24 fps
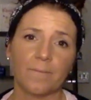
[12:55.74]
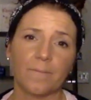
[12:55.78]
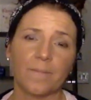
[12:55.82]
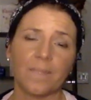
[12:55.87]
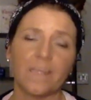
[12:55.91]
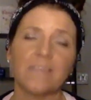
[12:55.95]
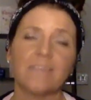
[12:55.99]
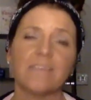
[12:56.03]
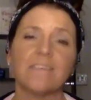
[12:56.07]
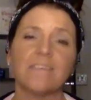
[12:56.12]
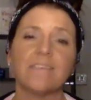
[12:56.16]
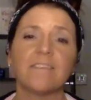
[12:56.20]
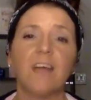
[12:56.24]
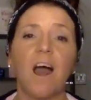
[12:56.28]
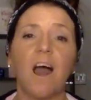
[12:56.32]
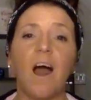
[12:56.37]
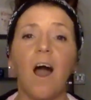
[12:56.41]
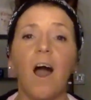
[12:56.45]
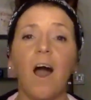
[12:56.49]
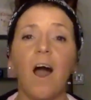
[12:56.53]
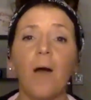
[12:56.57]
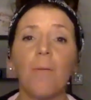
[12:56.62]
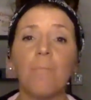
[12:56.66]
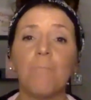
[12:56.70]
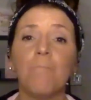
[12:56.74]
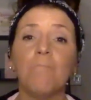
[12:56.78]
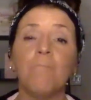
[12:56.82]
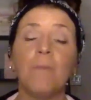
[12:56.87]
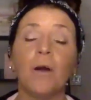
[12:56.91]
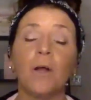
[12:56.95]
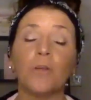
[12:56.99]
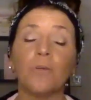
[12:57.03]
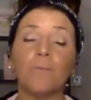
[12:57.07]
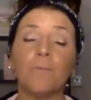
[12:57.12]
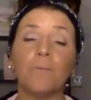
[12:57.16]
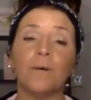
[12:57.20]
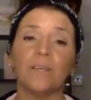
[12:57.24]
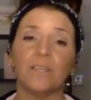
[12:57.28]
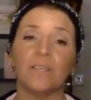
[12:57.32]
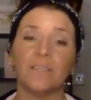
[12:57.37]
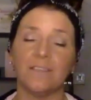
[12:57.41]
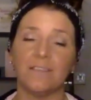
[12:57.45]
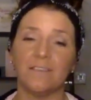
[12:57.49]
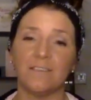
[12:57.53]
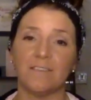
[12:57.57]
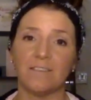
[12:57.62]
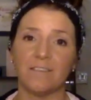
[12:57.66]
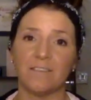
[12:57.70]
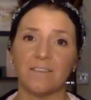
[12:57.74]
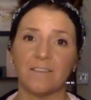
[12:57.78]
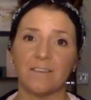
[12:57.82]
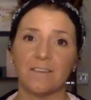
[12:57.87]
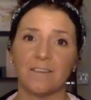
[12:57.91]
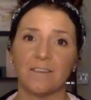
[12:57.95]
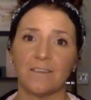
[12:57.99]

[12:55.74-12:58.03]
This is our moment.